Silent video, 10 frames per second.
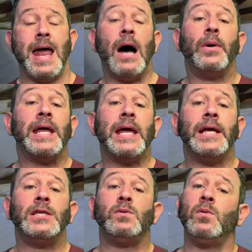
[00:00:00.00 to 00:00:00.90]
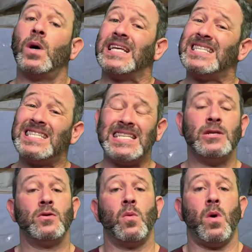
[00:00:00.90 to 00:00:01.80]
Nowadays, we want to
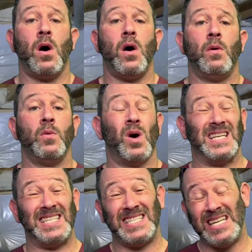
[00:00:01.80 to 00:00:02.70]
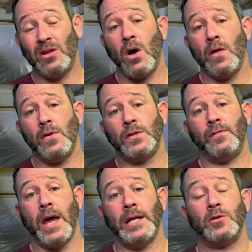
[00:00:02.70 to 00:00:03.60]
seal the wall, we want to seal all those
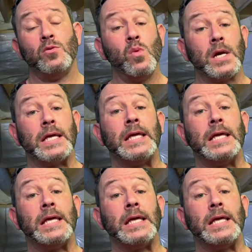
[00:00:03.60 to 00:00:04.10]
vents, we want to